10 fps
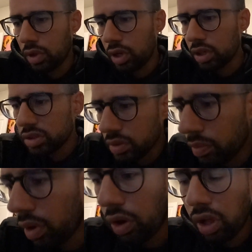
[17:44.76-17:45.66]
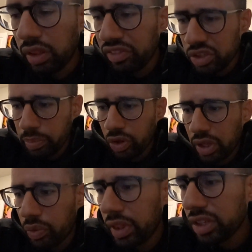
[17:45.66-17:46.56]
Awesome. Well, I'd love to build
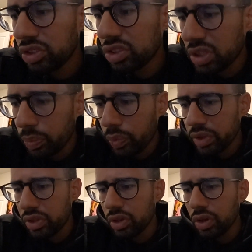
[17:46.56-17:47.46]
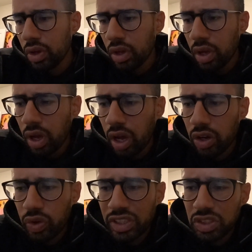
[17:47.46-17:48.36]
that relationship with you.
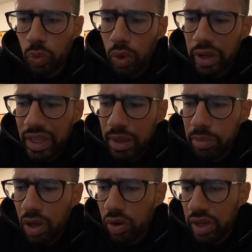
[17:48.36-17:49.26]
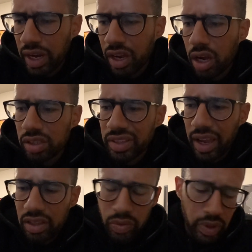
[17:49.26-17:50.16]
What email can I
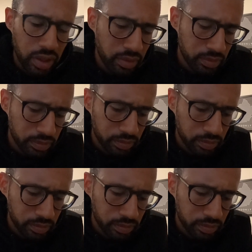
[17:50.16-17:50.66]
contact you in?